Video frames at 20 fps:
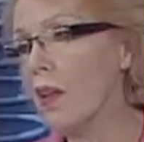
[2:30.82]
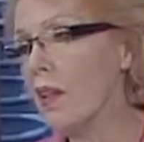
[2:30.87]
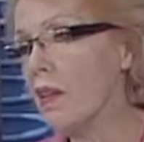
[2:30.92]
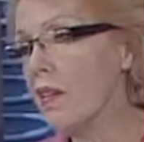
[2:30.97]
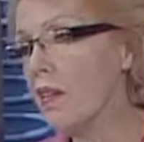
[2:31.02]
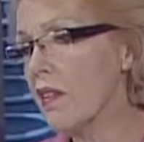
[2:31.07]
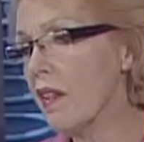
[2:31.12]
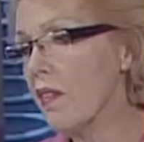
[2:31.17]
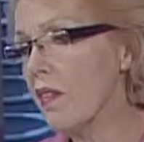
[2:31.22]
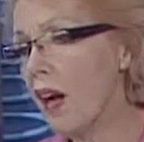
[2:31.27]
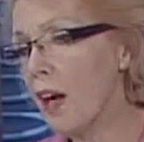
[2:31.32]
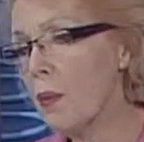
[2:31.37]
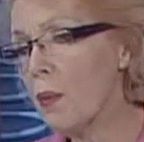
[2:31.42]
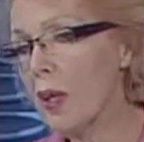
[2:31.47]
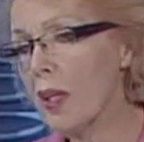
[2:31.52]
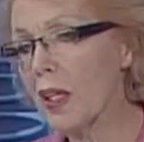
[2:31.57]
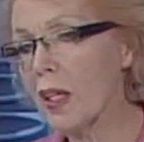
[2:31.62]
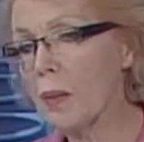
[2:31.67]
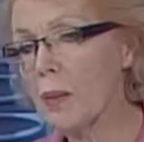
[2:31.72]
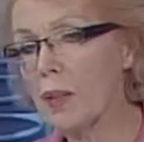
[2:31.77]
is if I
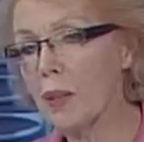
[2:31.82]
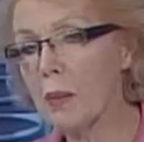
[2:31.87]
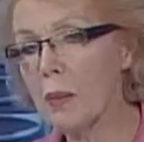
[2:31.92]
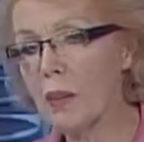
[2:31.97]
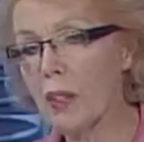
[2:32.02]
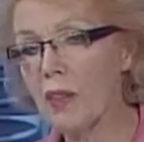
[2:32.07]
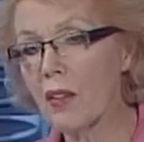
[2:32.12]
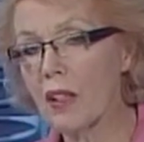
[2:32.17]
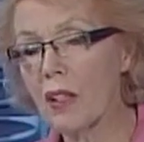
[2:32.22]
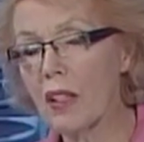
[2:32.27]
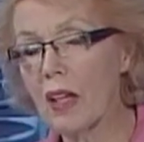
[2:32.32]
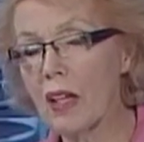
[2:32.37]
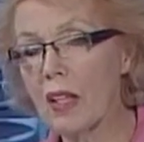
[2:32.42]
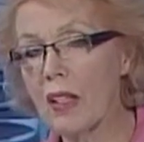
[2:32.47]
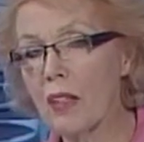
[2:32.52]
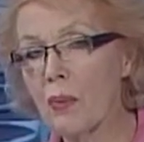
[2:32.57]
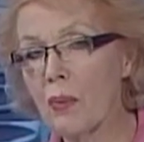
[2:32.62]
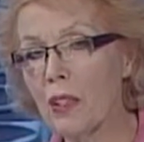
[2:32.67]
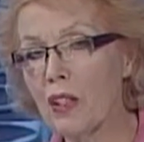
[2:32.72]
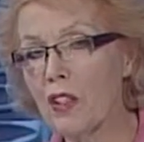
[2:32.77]
wake up in the middle of the
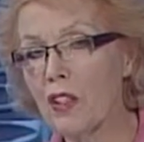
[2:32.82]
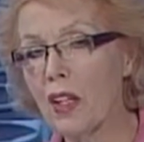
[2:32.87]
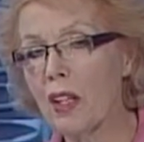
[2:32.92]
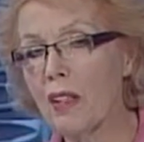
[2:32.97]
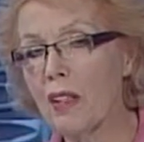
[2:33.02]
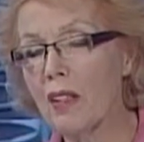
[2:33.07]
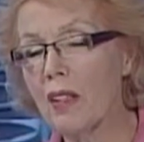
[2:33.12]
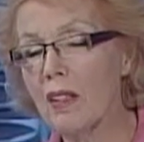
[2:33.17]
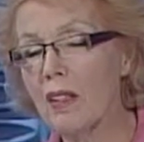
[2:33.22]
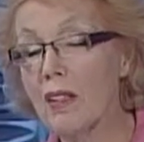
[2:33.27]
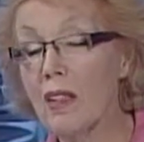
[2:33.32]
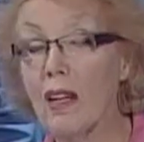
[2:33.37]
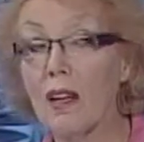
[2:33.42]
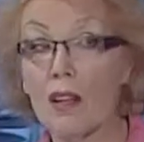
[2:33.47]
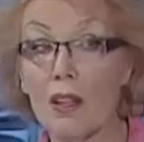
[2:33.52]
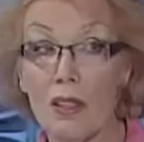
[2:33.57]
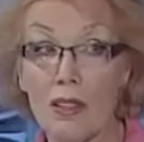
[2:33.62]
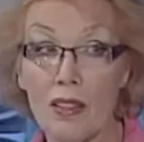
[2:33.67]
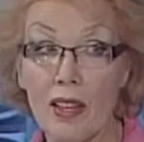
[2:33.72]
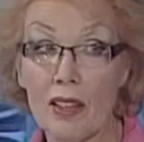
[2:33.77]
night, which
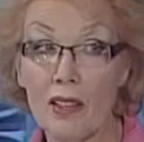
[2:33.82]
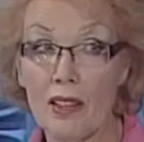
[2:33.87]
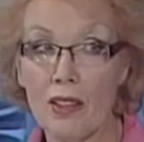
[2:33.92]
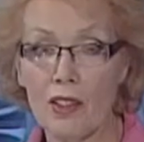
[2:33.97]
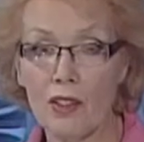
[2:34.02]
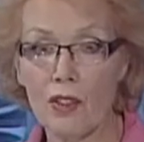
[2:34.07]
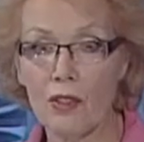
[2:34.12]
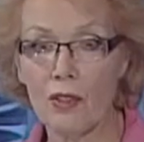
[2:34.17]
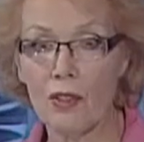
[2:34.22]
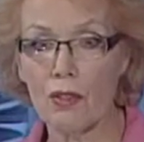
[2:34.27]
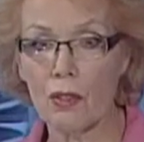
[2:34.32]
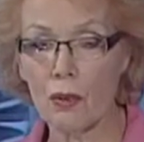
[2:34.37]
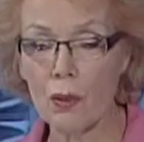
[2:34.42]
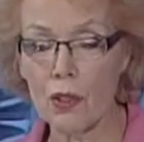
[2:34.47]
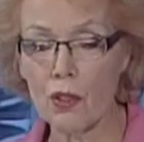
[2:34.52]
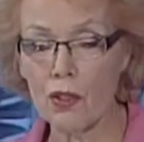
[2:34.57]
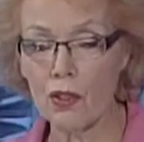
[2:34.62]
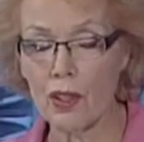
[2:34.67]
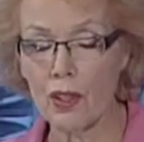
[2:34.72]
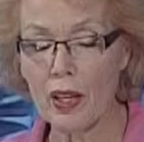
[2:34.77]
uh, that's another
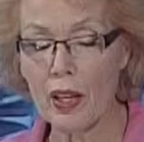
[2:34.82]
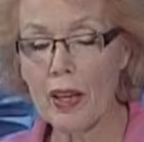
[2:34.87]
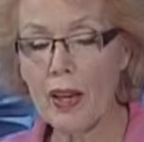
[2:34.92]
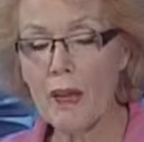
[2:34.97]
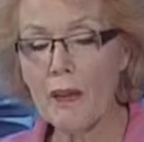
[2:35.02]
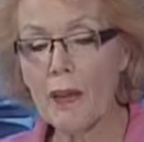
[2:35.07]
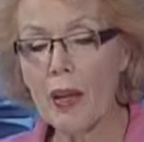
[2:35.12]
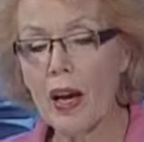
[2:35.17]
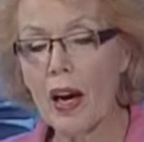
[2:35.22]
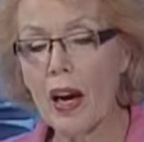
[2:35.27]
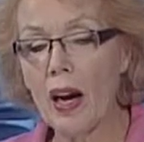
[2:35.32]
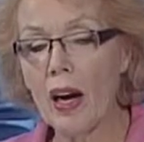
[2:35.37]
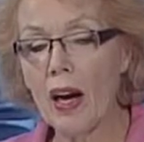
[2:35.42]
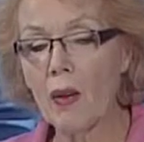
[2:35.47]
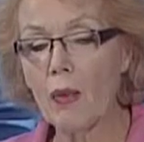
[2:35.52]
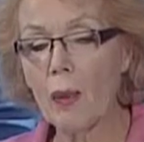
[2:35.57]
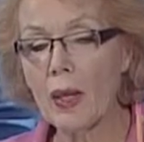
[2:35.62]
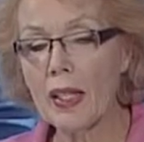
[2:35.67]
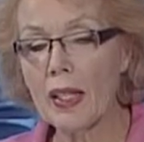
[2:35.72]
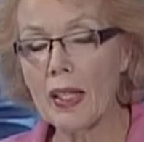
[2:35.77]
question. Sure.
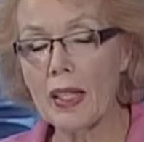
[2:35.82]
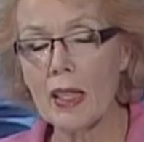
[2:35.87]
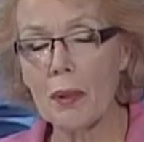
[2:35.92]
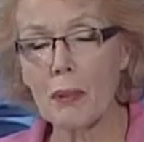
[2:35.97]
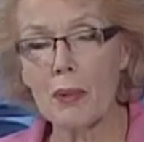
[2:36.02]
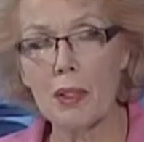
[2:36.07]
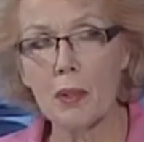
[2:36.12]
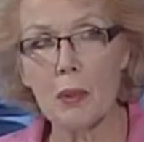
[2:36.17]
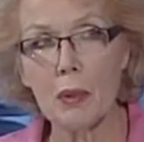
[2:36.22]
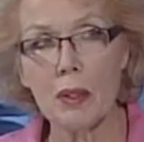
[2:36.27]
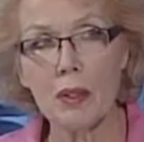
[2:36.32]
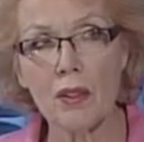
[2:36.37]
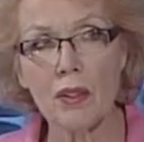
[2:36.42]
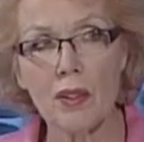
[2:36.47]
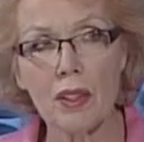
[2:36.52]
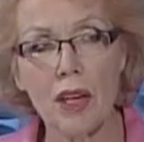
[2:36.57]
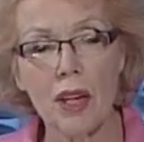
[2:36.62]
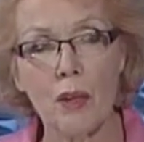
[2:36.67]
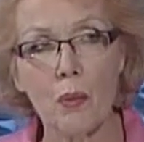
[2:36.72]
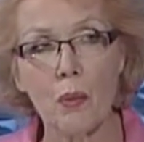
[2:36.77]
Uh, waking up in the middle of
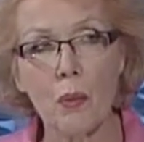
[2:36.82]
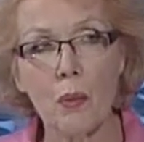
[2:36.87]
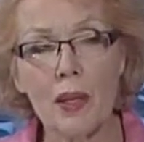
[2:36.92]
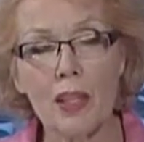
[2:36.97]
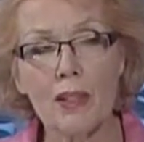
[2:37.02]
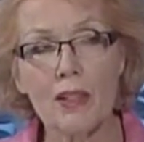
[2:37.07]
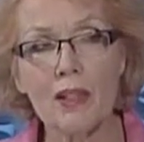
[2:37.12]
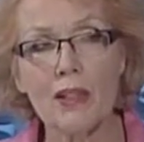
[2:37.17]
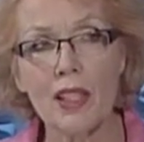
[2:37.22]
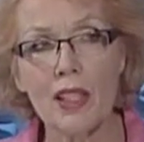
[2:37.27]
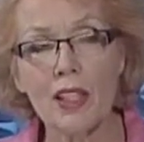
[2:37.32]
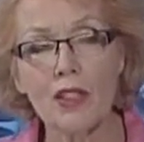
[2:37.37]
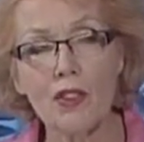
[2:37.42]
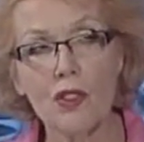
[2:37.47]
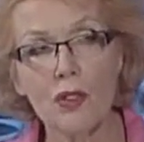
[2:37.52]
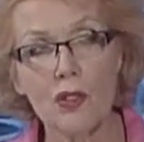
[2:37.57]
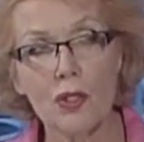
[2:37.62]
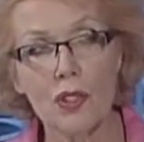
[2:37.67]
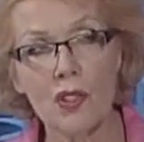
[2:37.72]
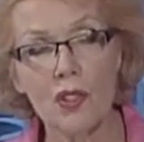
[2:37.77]
the night, what is
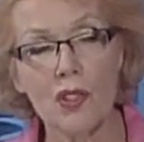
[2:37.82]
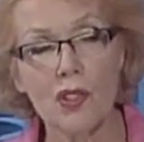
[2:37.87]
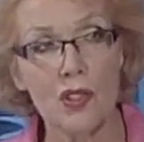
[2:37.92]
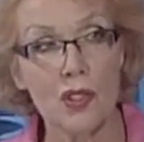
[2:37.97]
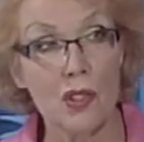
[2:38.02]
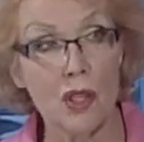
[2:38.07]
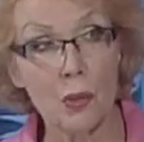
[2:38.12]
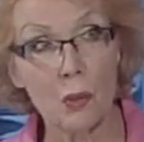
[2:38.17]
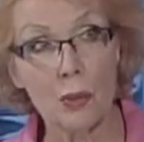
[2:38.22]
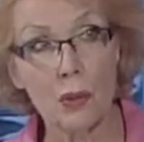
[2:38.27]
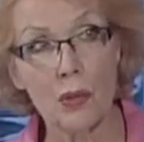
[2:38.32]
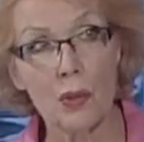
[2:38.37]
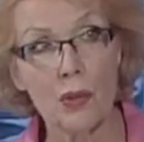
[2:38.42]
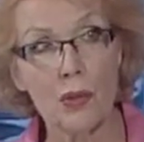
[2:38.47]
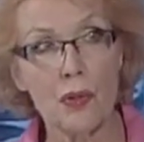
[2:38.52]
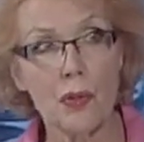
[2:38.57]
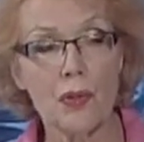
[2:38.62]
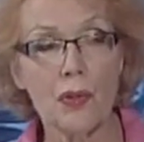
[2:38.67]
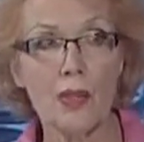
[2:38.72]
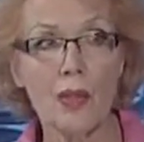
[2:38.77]
dangerous
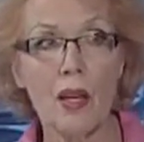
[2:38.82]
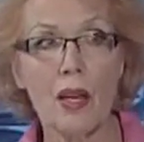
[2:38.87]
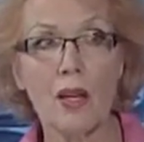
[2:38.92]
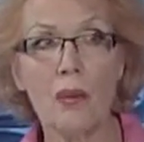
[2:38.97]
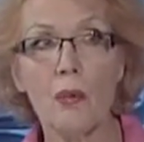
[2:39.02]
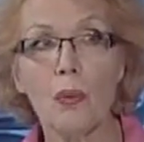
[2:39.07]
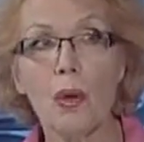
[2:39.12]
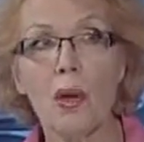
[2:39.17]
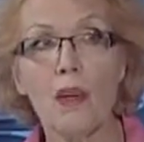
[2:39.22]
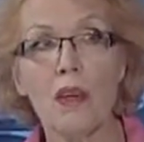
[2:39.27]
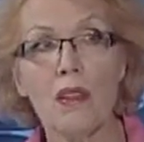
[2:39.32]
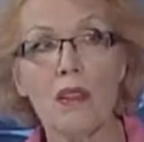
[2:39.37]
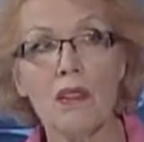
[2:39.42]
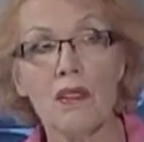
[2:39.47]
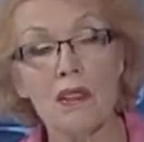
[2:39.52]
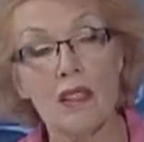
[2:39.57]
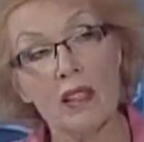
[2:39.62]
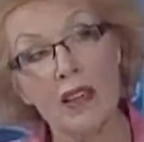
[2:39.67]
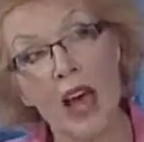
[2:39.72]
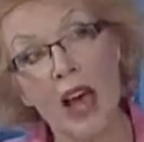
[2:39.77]
numbers and what
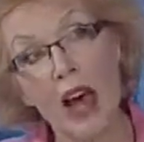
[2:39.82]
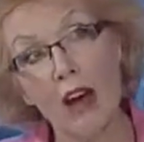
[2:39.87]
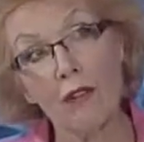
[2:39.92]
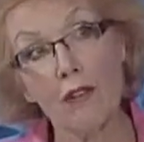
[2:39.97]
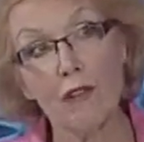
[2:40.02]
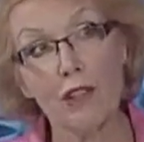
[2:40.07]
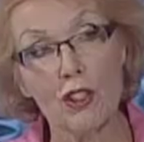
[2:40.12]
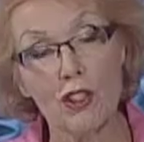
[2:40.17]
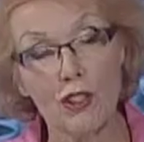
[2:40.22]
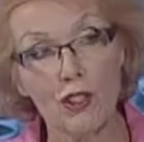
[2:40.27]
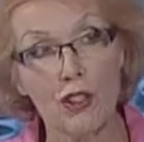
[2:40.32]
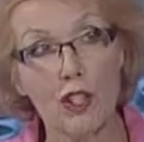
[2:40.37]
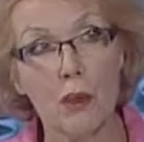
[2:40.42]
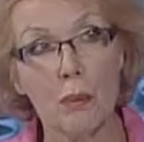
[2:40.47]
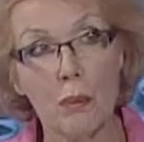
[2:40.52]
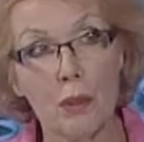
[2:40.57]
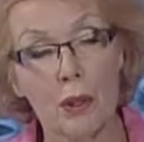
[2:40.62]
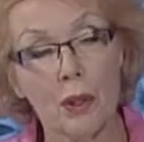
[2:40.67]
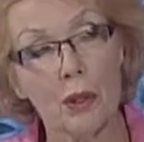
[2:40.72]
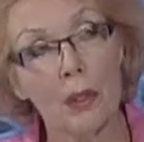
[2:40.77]
is an average number?